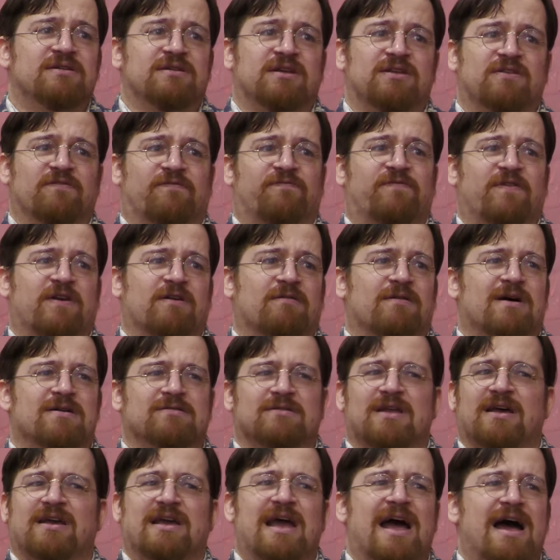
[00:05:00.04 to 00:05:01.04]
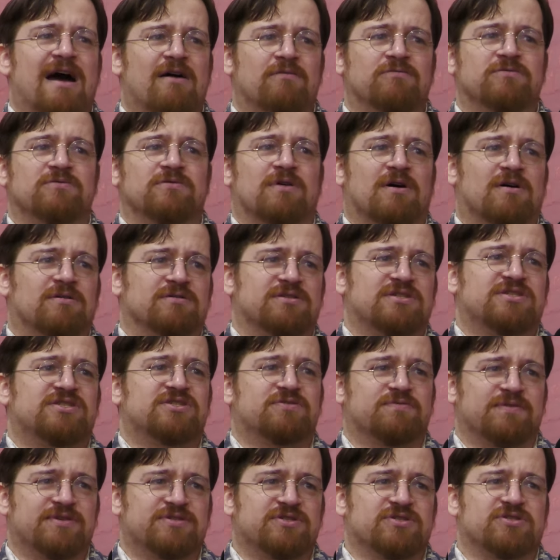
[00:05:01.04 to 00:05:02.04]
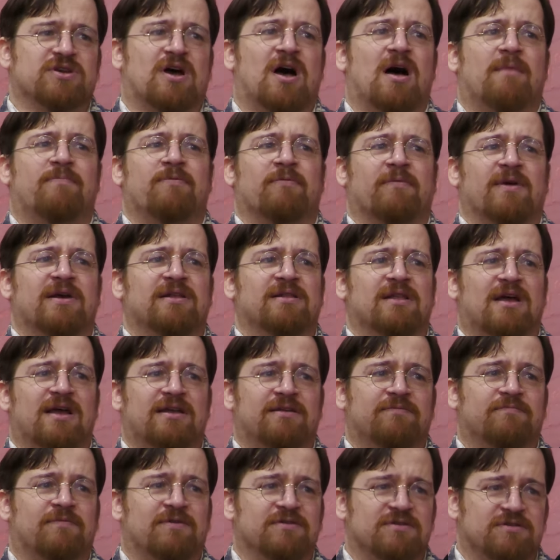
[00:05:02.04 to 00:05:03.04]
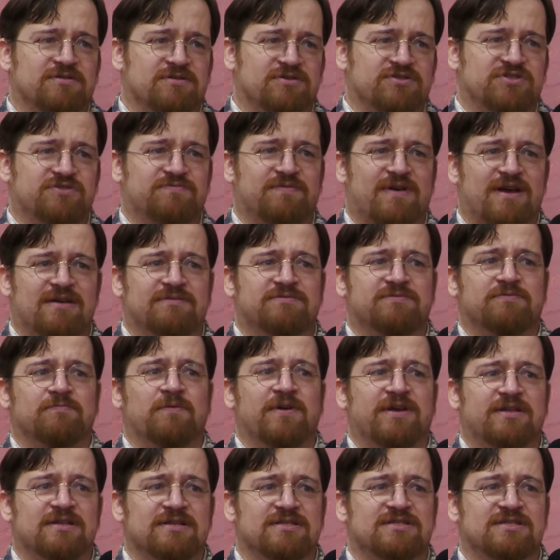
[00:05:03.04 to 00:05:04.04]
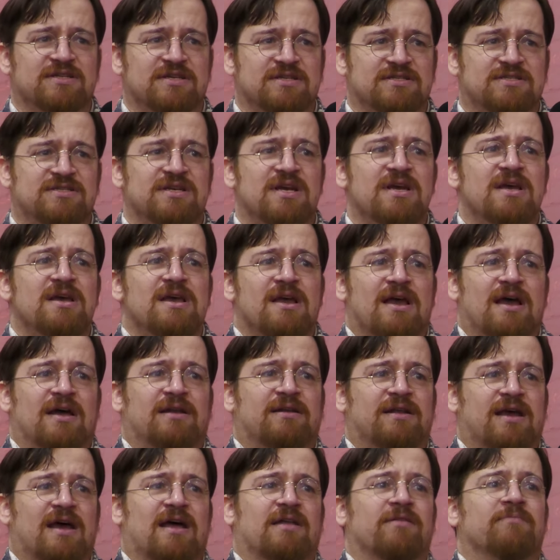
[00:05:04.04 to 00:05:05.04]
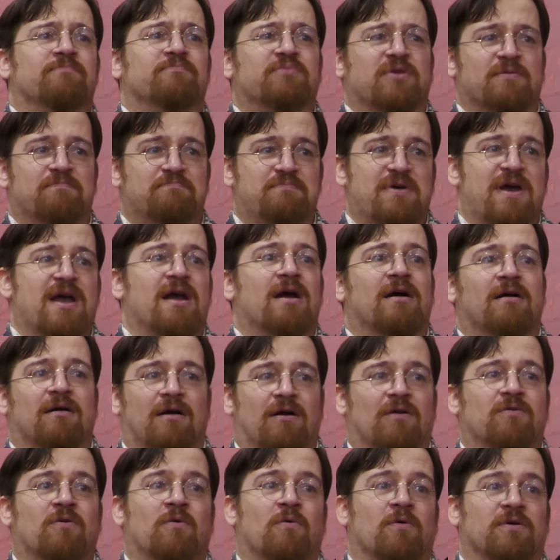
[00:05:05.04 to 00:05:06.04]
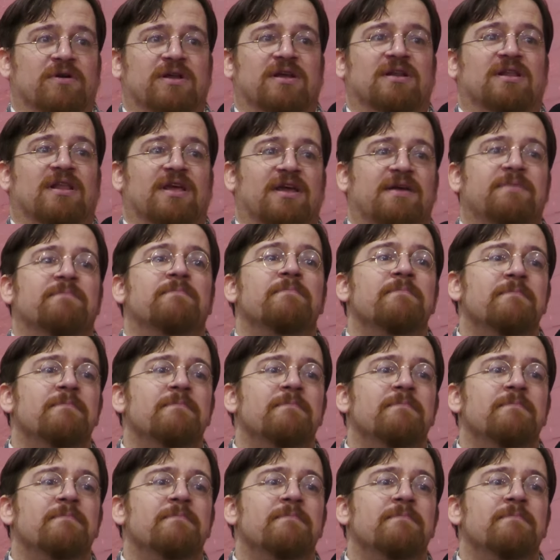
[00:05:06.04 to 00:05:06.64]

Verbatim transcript: need to figure out like how do all these creatures operate, like what are their strengths, weaknesses, and then prepare accordingly.